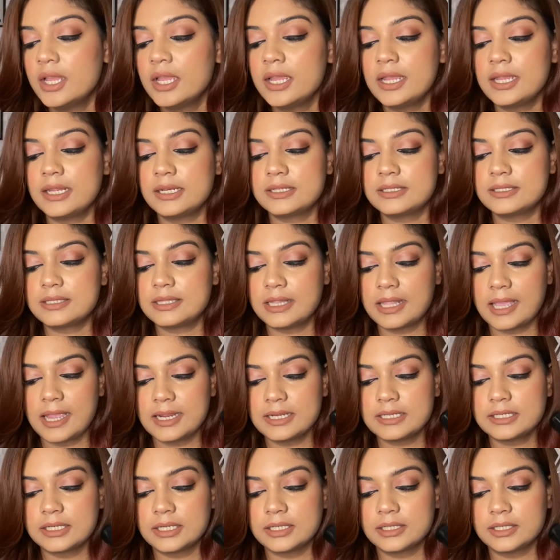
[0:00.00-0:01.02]
it is
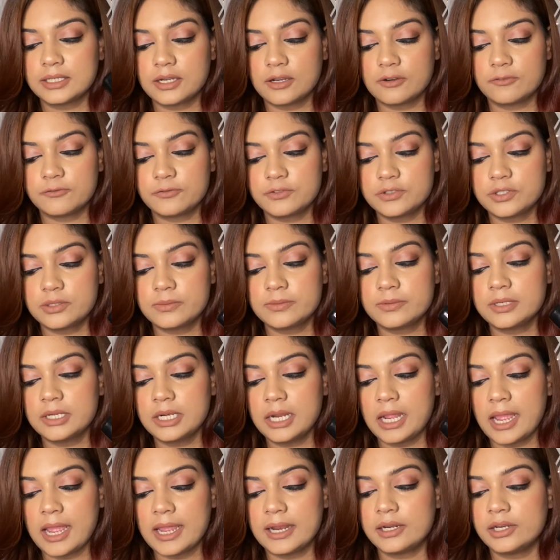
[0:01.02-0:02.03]
light and comfortable,
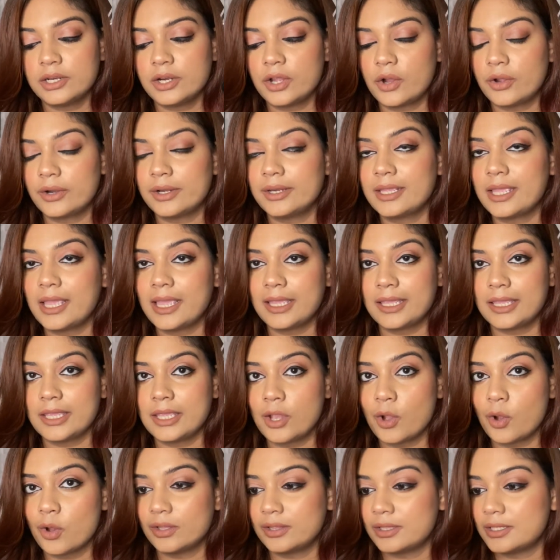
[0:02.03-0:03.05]
and non-cakey
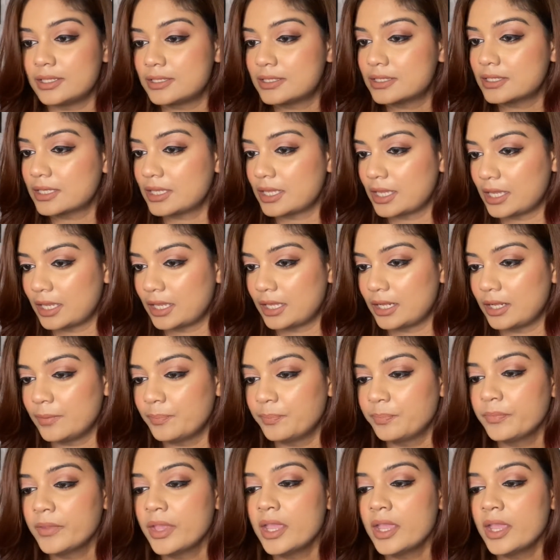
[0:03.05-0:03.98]
on the skin.